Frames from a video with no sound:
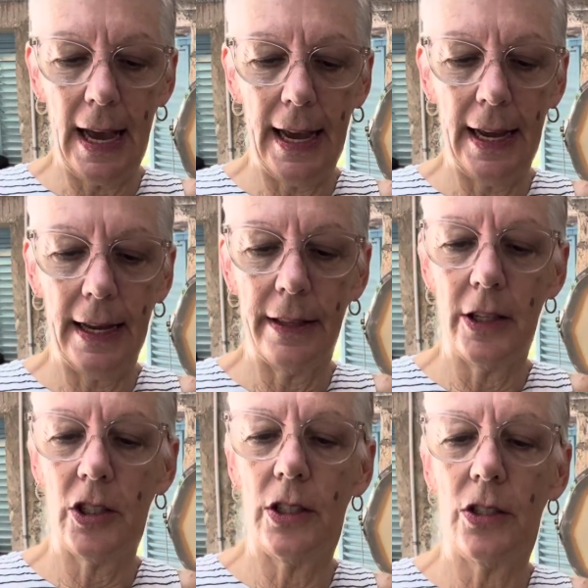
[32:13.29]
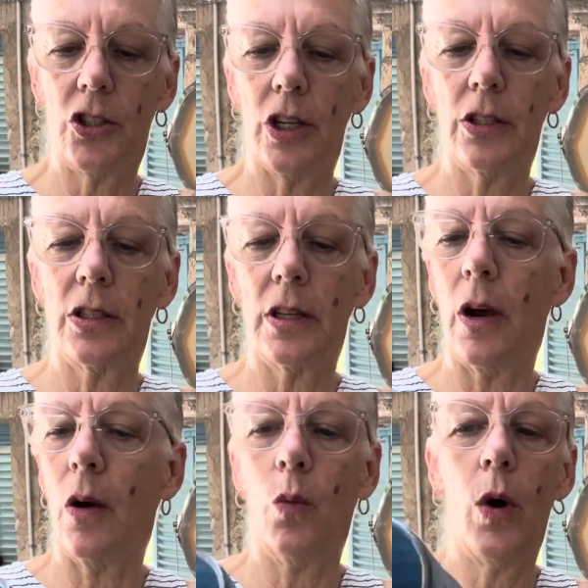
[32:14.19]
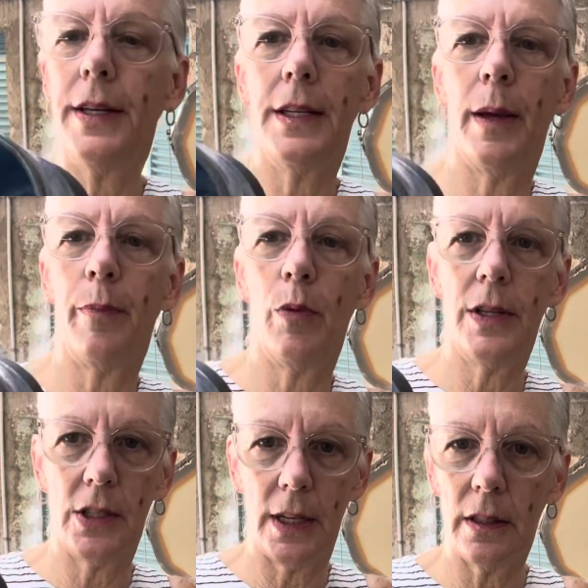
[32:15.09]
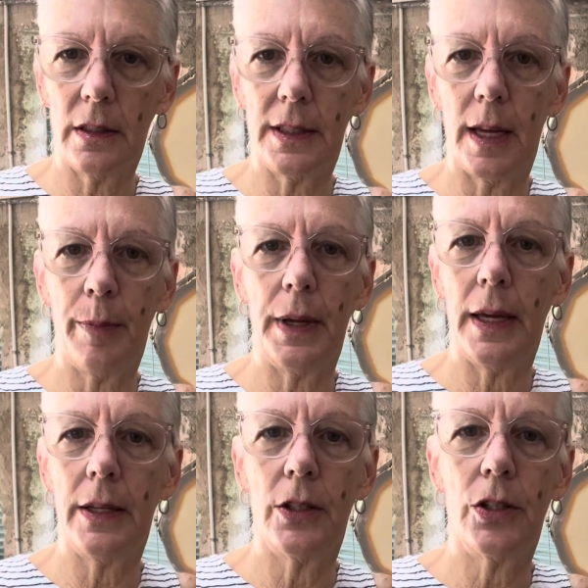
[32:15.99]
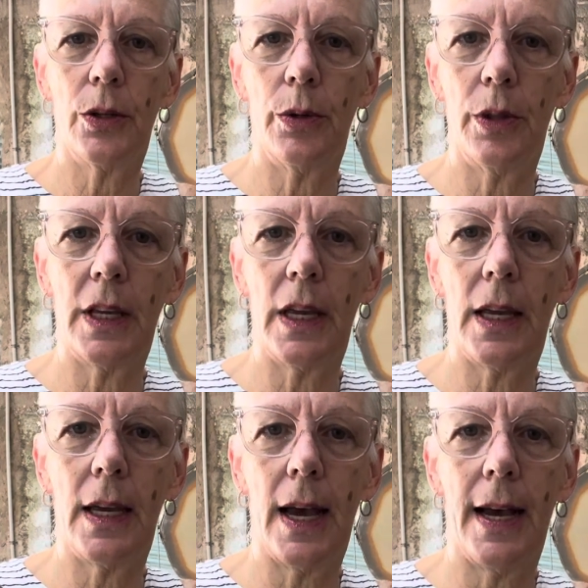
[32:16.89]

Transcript: I, this is just uh, one dip, one single dip into the,